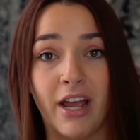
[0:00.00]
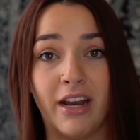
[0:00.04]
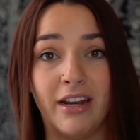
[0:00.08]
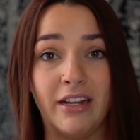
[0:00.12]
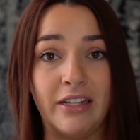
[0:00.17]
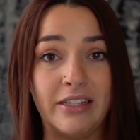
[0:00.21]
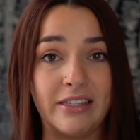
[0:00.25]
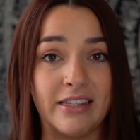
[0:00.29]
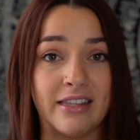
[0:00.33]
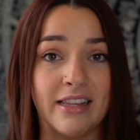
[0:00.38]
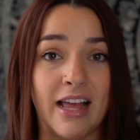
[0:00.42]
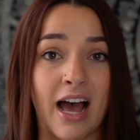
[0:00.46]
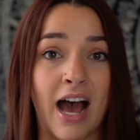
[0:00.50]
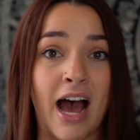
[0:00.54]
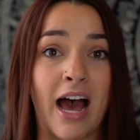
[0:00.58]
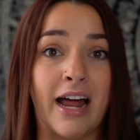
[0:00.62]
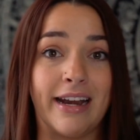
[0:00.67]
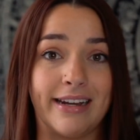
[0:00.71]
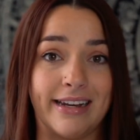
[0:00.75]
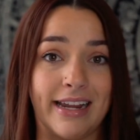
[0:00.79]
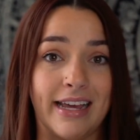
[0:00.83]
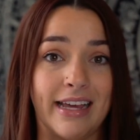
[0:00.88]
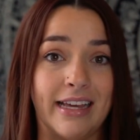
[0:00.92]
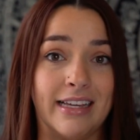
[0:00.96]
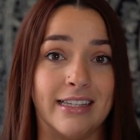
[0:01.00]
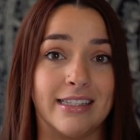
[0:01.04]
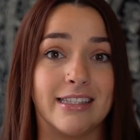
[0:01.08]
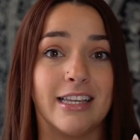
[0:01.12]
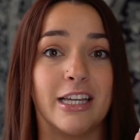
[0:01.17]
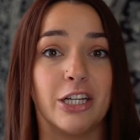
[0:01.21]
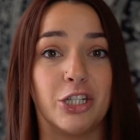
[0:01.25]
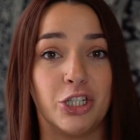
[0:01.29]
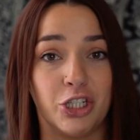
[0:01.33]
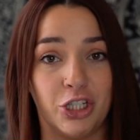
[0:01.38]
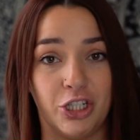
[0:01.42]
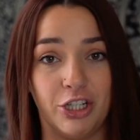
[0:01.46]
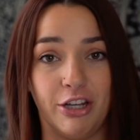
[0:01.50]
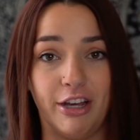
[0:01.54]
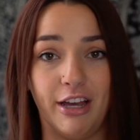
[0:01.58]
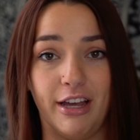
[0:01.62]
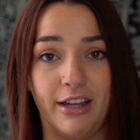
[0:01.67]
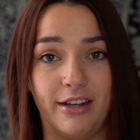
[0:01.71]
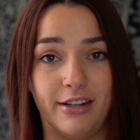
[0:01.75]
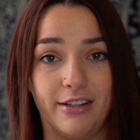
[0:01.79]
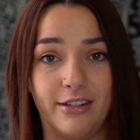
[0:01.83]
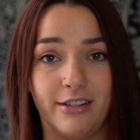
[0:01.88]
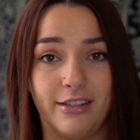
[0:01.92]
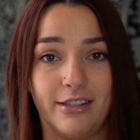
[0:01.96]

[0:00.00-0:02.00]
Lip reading: It does not taste like shit.